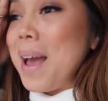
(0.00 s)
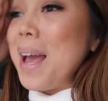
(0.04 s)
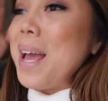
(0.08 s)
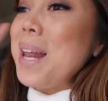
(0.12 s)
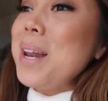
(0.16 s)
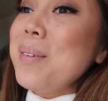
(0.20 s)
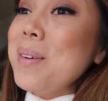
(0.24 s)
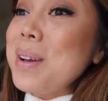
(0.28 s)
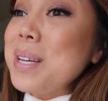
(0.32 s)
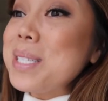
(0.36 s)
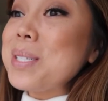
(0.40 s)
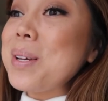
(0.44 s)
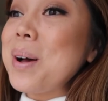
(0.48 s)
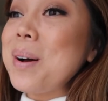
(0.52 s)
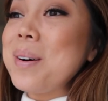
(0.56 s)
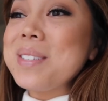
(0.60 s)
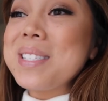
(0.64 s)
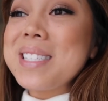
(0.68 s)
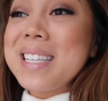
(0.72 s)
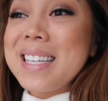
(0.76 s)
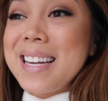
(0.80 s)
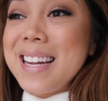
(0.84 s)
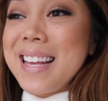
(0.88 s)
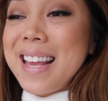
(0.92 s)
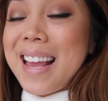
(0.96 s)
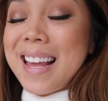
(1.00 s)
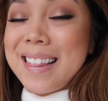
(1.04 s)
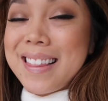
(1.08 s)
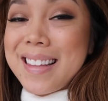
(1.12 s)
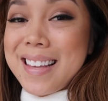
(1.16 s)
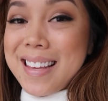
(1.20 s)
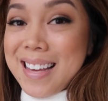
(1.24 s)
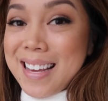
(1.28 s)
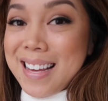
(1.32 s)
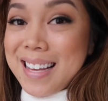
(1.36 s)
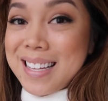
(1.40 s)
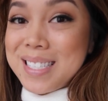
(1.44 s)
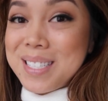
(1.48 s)
But anyway, so I was gonna get the
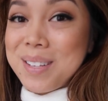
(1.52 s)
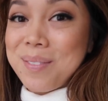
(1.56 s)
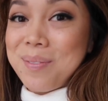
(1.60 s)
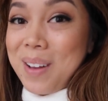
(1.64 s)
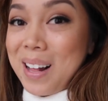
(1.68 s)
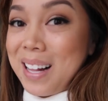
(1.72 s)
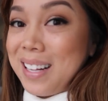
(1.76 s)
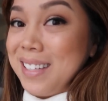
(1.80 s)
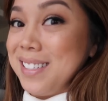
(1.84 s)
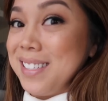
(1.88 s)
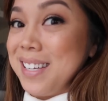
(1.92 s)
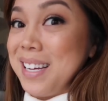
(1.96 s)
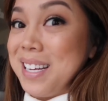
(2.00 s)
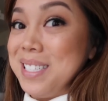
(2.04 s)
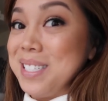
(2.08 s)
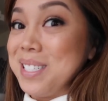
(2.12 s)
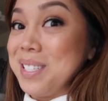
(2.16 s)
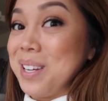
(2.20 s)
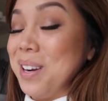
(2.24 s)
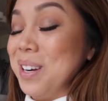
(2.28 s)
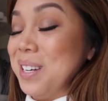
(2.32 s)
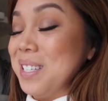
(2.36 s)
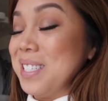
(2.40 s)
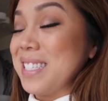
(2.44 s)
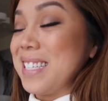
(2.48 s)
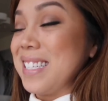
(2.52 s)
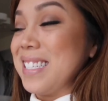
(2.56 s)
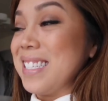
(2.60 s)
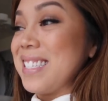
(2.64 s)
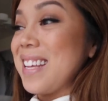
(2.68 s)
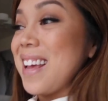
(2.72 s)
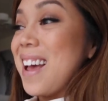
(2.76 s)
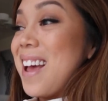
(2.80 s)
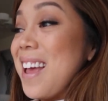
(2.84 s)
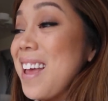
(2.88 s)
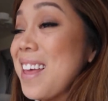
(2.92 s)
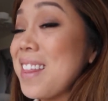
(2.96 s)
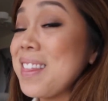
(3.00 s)
kids Valentine's cards because
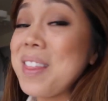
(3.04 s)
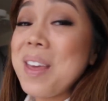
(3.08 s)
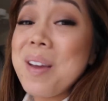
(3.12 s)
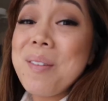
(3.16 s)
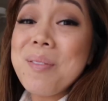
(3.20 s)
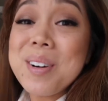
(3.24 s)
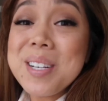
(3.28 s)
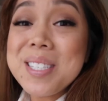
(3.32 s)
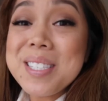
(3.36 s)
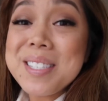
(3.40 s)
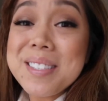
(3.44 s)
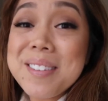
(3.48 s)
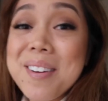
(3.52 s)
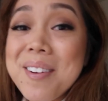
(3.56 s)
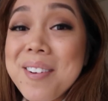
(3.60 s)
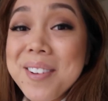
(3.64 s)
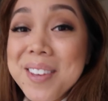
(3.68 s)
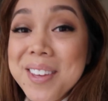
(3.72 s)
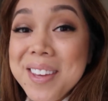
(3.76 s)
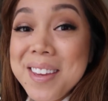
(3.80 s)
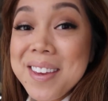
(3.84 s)
they were so